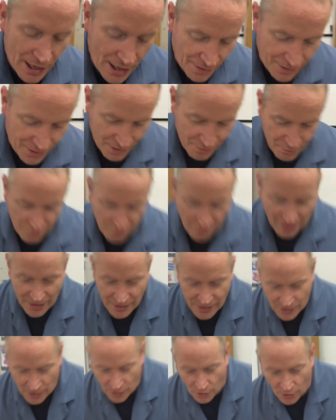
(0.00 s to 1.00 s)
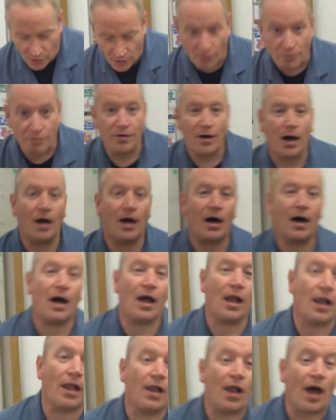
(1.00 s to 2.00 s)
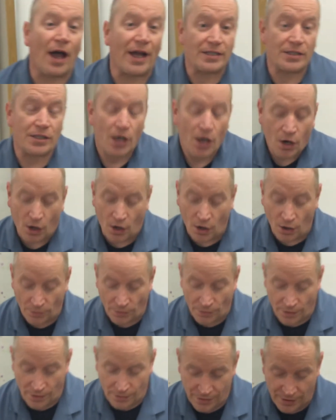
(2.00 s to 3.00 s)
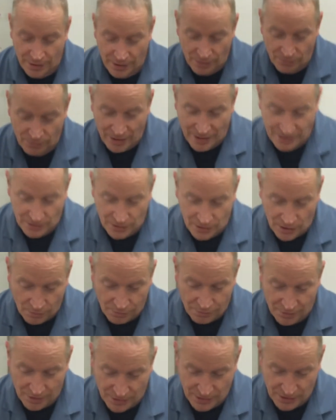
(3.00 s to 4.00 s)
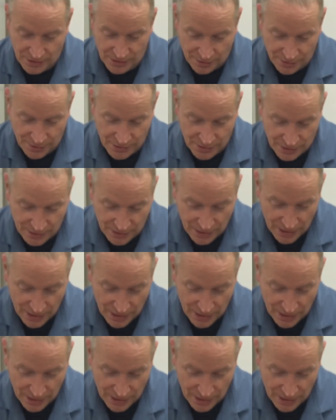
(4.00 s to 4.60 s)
and the effect of light on the rate of photosynthesis.